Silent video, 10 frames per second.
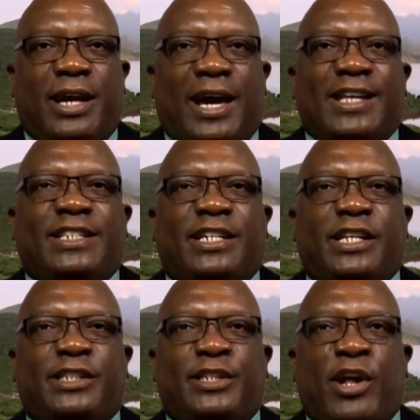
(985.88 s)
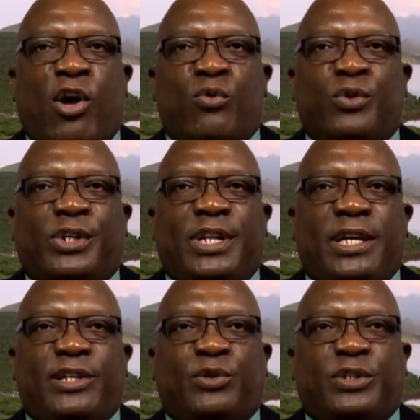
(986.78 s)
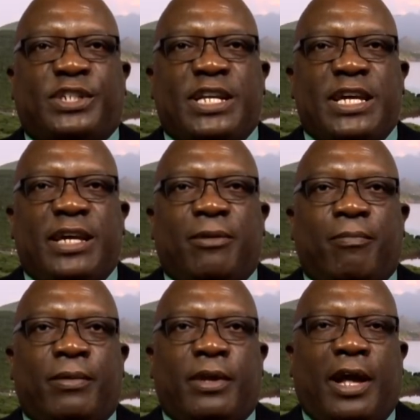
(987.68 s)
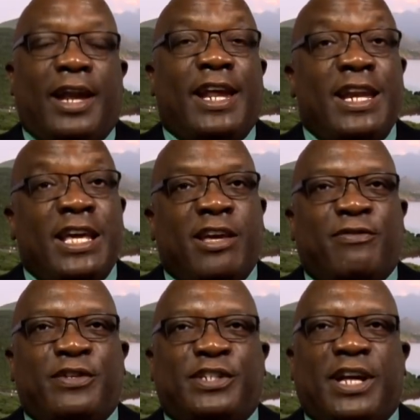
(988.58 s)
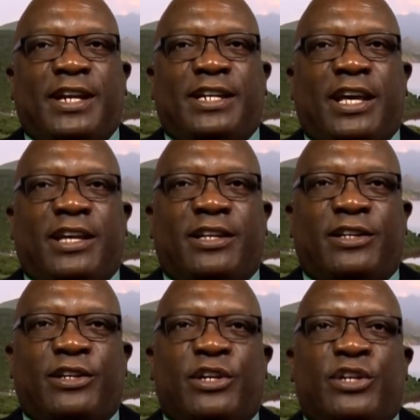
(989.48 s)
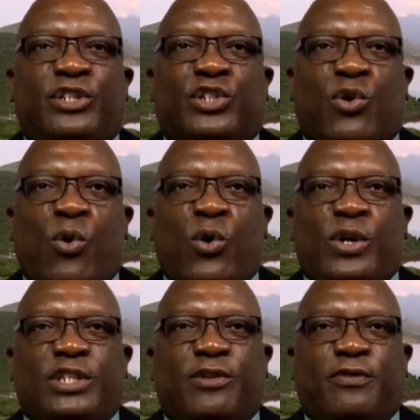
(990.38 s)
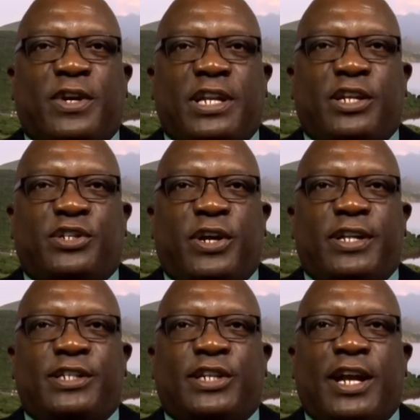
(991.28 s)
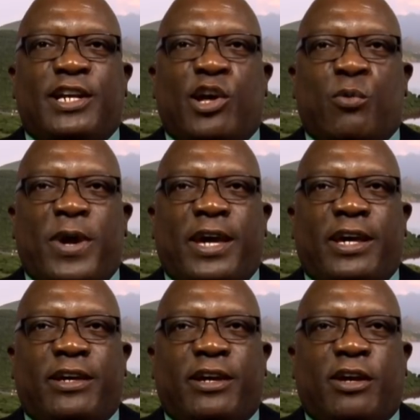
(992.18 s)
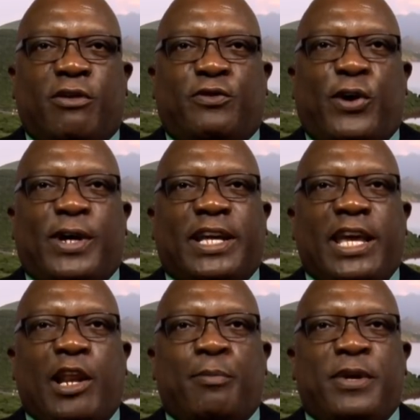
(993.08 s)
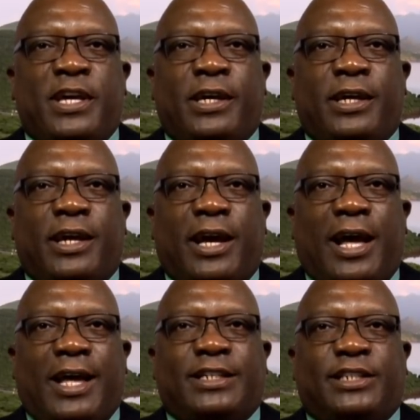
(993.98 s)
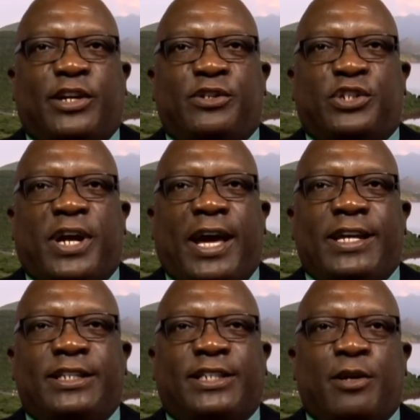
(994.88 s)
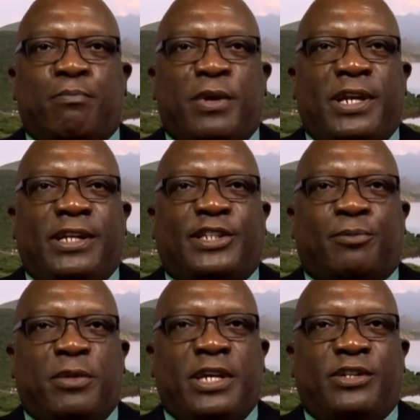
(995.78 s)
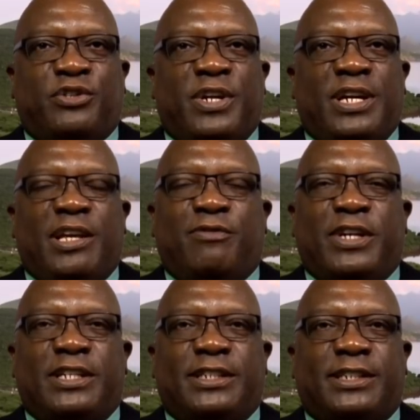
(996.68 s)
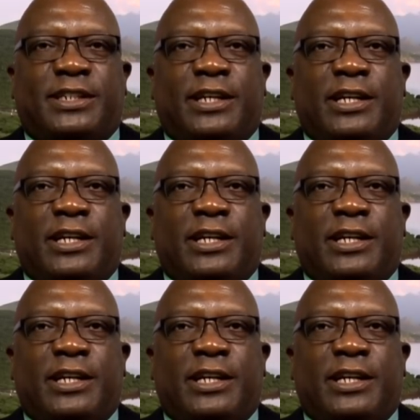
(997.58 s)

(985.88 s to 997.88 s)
as it is now routine to see, on any given Sunday, scores of Kittitians on their way for a killer bee at Sunshine's and Penny's Beach in Nevis,